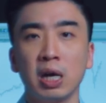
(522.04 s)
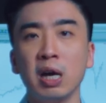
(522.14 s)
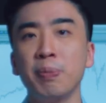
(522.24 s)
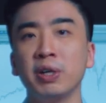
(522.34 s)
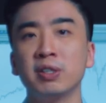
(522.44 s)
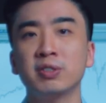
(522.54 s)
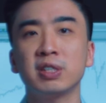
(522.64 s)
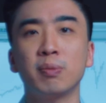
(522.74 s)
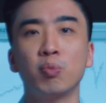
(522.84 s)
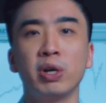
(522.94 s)
I picked this
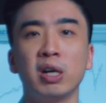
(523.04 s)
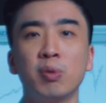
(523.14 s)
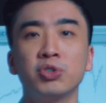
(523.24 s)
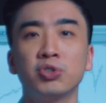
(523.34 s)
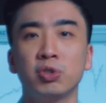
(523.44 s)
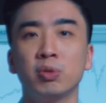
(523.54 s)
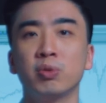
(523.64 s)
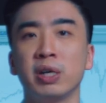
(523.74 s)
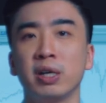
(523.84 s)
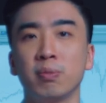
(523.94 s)
up when I was
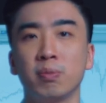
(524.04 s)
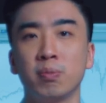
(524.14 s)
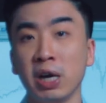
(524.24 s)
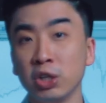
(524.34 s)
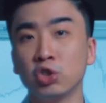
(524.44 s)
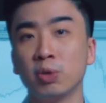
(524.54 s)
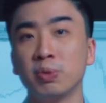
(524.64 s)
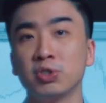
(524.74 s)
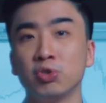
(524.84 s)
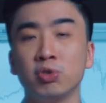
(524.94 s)
still at my job
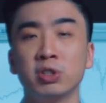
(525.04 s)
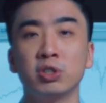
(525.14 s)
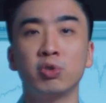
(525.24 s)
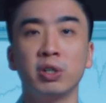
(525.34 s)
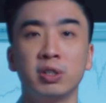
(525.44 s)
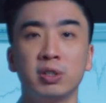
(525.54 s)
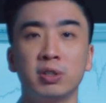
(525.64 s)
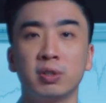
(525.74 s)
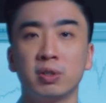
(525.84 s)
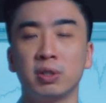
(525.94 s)
as a junior trader
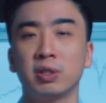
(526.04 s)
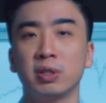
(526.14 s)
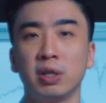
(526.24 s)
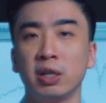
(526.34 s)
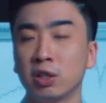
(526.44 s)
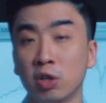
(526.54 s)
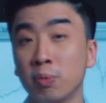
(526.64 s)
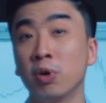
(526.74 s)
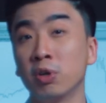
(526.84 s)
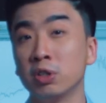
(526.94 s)
at a
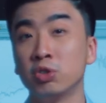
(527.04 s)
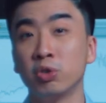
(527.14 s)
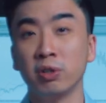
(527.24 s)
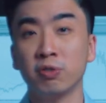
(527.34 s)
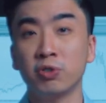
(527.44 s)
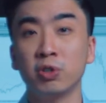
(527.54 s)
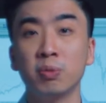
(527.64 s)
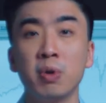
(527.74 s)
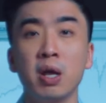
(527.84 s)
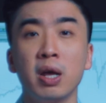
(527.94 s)
commodity trading
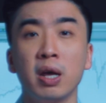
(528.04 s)
firm,